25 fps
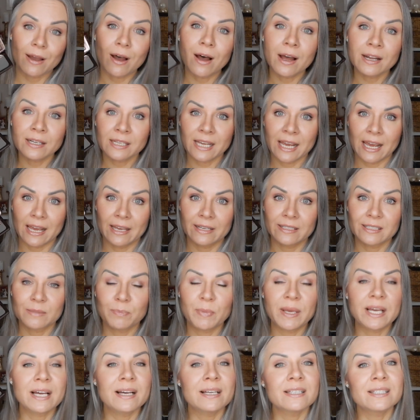hotcakes
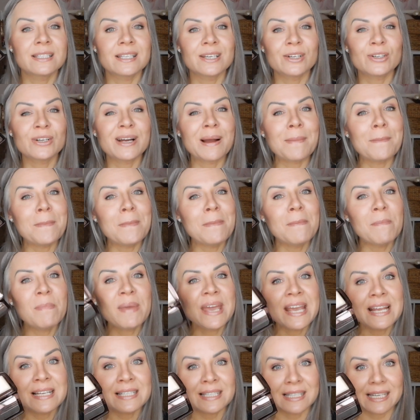because they're
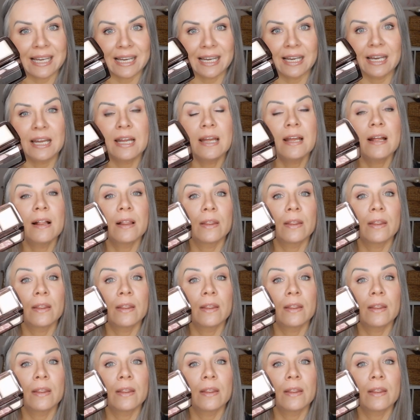amazing.